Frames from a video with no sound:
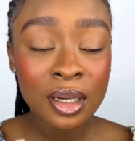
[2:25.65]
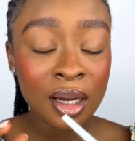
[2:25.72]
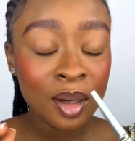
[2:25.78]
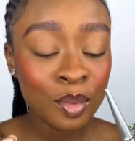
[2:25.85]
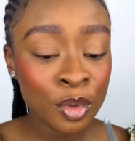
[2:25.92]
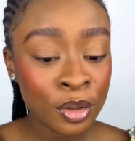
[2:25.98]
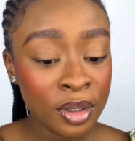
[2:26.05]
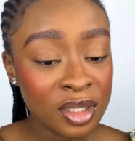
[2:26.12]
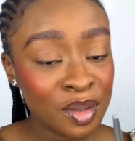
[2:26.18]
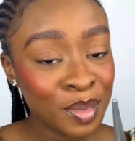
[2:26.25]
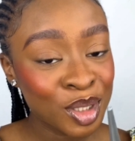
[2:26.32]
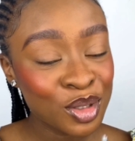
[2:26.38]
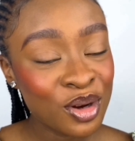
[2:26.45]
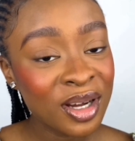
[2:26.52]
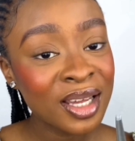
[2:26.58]
I am not going to
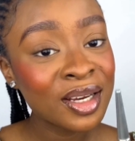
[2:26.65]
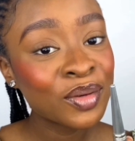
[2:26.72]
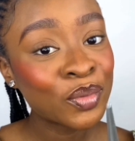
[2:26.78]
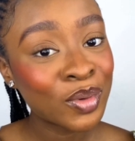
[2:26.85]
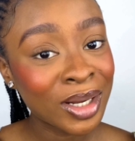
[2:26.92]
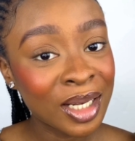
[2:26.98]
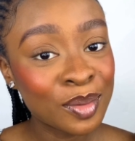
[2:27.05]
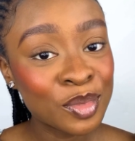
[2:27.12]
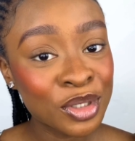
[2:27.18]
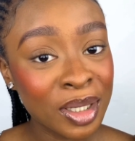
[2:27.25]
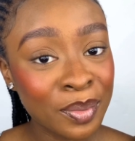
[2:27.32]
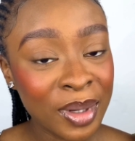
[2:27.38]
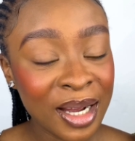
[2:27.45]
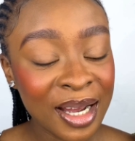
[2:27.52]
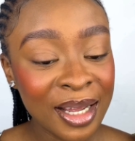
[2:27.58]
be talking while I'm
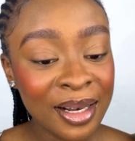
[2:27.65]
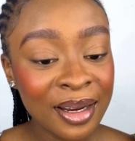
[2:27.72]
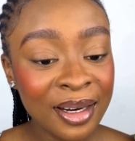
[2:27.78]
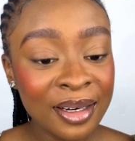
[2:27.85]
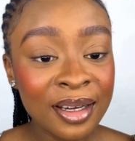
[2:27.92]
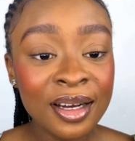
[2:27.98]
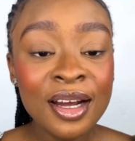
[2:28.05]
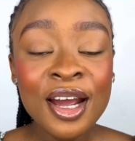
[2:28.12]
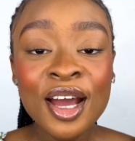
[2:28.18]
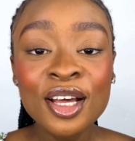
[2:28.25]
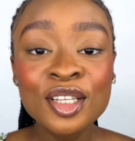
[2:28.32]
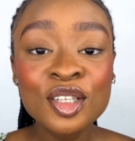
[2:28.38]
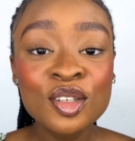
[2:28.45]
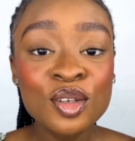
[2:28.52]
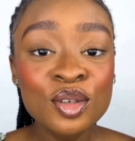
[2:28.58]
drawing my eyeliner,
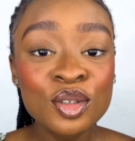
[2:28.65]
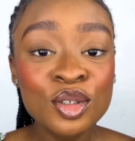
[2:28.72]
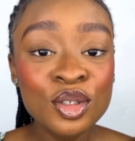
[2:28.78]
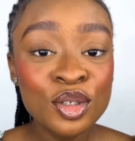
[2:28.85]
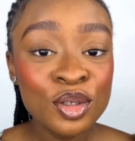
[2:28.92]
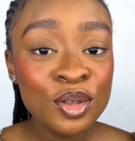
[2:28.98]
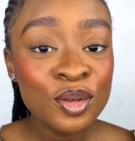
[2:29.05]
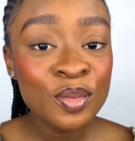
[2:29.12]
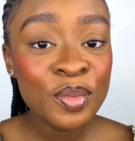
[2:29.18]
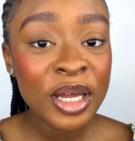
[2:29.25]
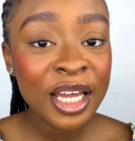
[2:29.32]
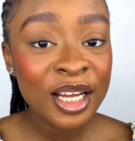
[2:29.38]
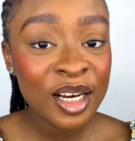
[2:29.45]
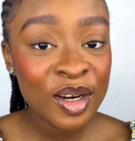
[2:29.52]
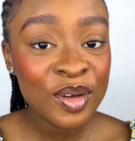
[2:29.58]
so do
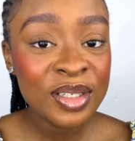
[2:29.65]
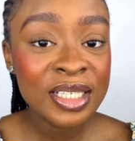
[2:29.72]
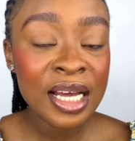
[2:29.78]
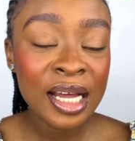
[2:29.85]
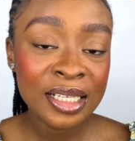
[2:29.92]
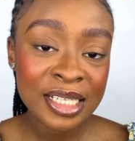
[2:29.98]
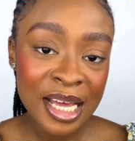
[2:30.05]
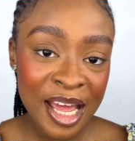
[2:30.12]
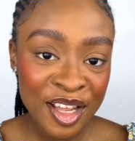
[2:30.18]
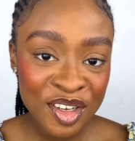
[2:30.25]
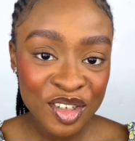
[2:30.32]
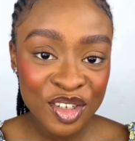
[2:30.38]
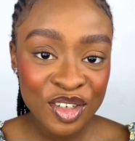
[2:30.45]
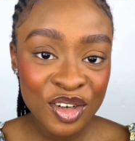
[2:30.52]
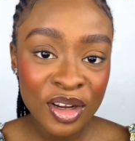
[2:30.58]
pay close
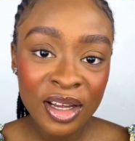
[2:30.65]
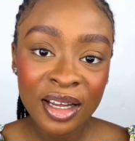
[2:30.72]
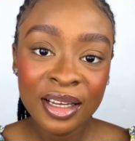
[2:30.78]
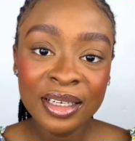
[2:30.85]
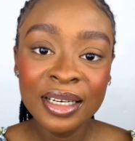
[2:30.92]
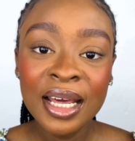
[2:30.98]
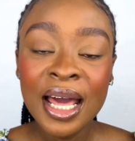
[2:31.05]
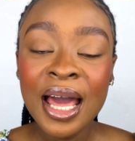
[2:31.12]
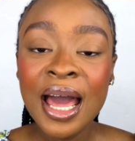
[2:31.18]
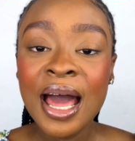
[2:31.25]
attention,